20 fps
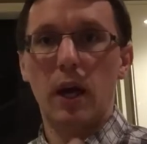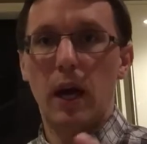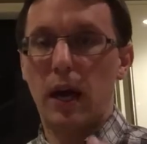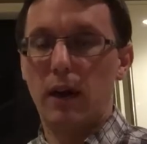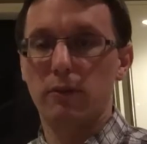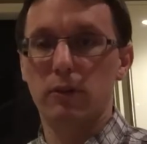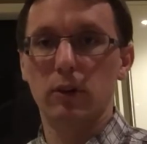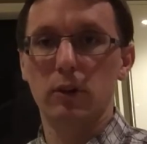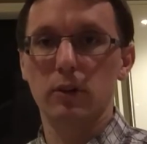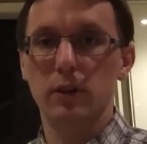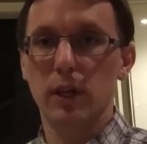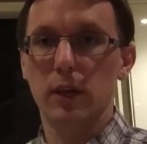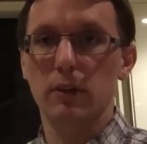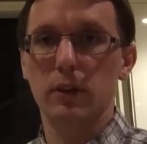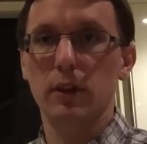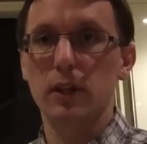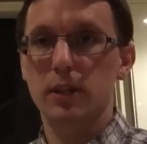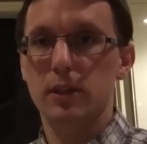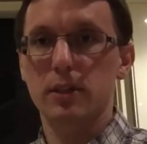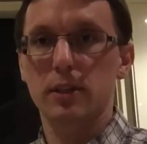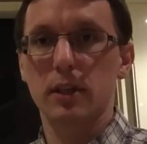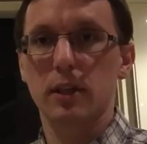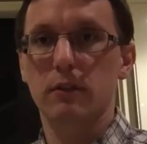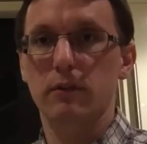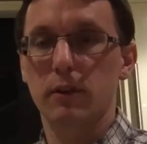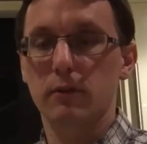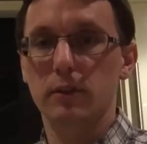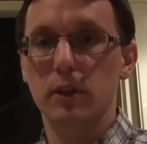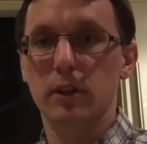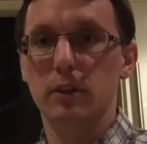have a look down the list, see if
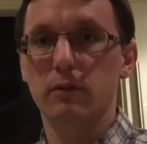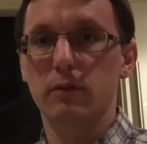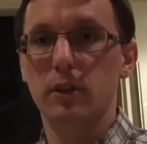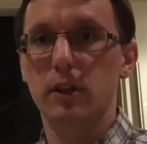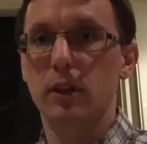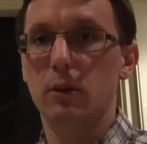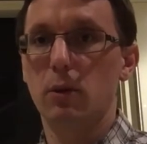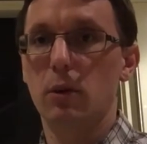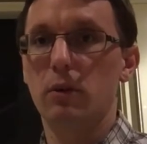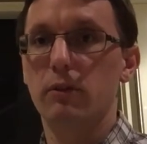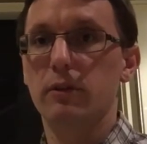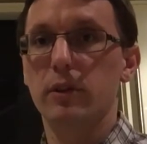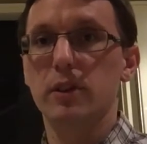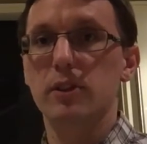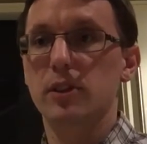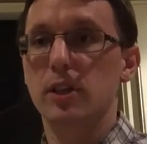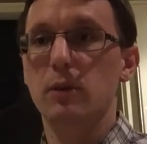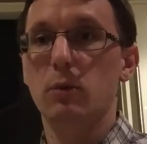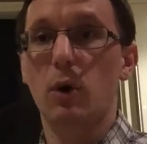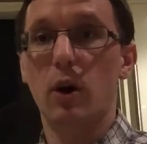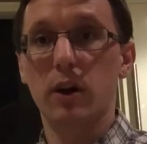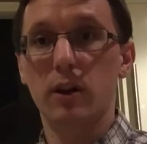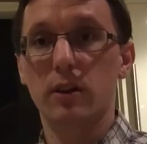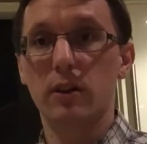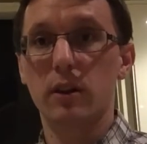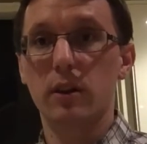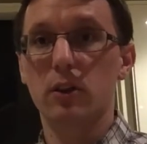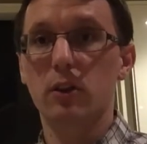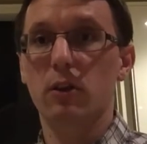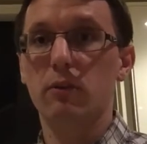I've done a video of it, see what I
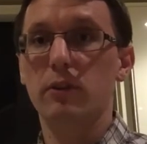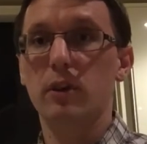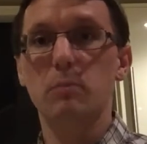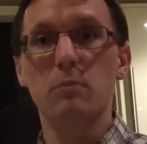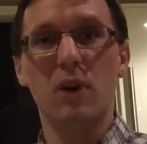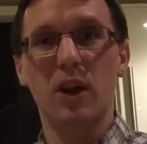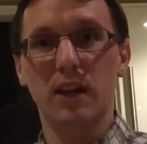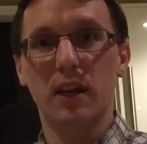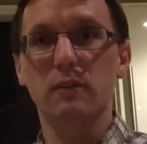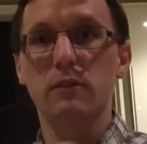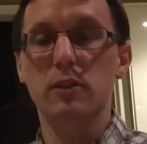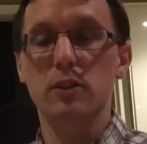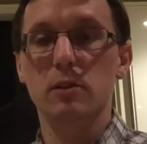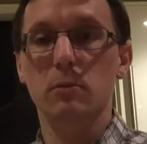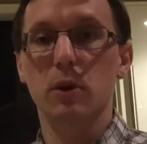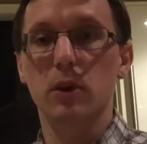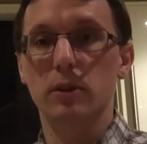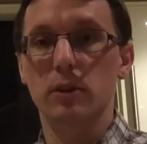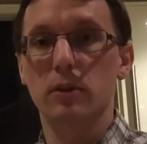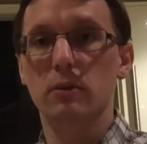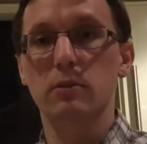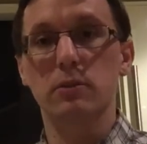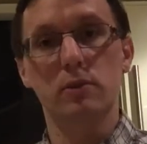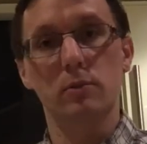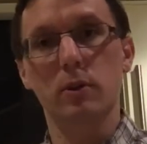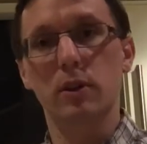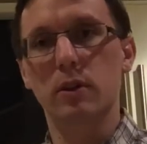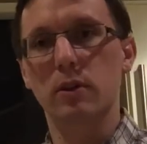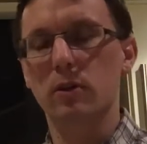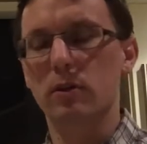think of it, might give you some idea as to
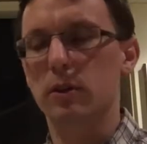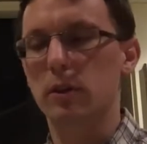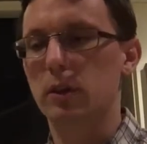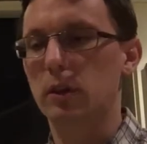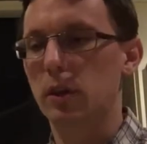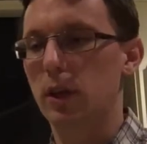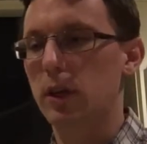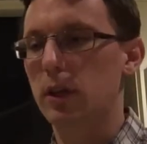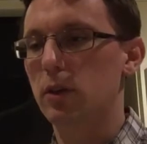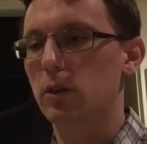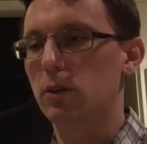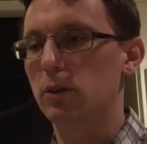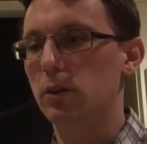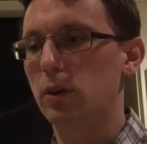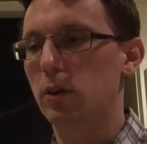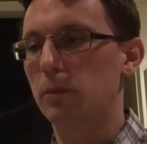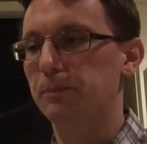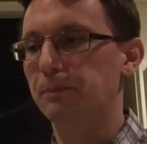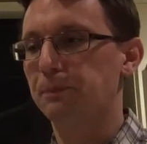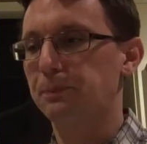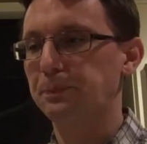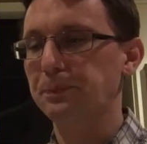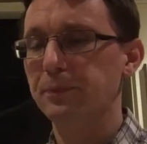whether you're gonna like it or not.